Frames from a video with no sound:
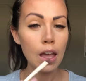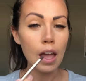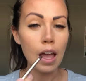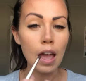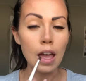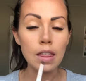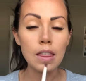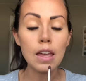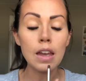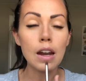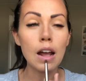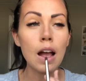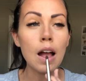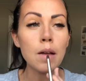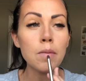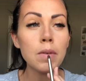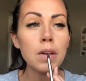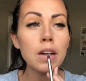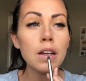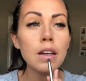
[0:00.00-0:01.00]
and then I'm
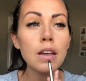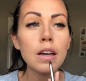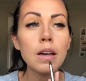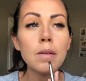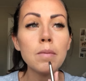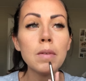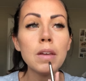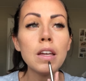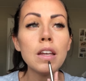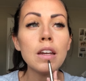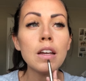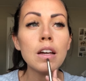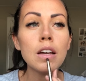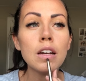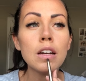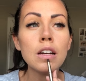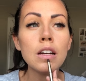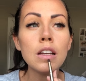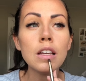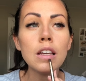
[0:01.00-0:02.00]
gonna come in
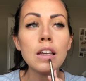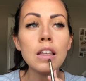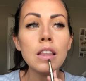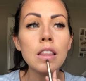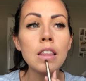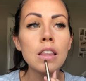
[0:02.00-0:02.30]
underneath